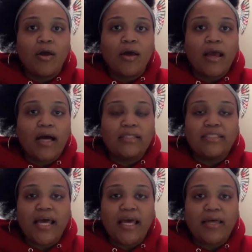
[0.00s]

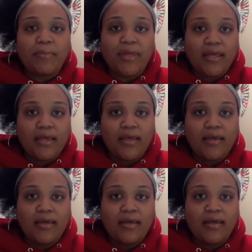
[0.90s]
contact me.
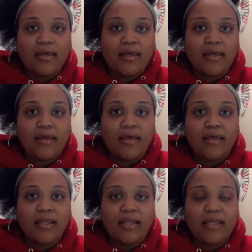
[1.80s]

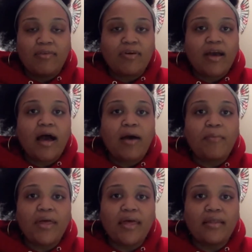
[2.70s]
Leave a
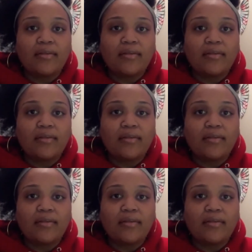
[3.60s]
comment,